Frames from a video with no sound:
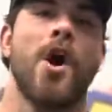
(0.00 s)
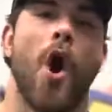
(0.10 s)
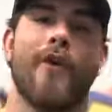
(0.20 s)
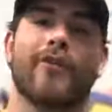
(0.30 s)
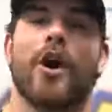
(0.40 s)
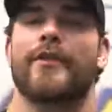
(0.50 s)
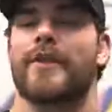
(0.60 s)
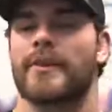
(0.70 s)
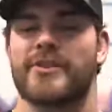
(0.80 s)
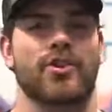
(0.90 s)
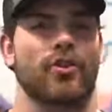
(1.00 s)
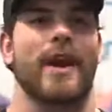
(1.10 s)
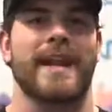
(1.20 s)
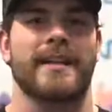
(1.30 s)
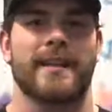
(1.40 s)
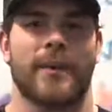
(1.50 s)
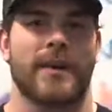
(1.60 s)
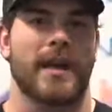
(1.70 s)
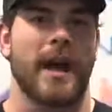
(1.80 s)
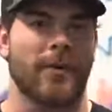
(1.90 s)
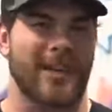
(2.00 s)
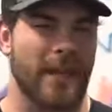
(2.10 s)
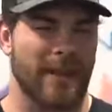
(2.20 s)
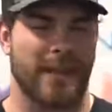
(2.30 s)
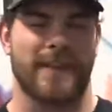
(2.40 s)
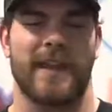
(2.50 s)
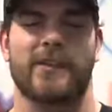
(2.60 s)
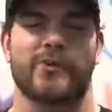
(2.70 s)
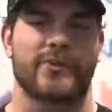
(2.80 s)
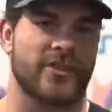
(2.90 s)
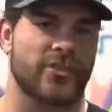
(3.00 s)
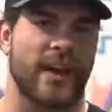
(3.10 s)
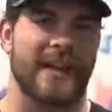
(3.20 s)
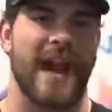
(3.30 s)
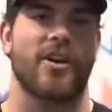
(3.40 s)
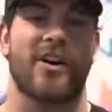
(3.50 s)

Overall, I thought it was great. There were a couple gimmicky things which we straightened out,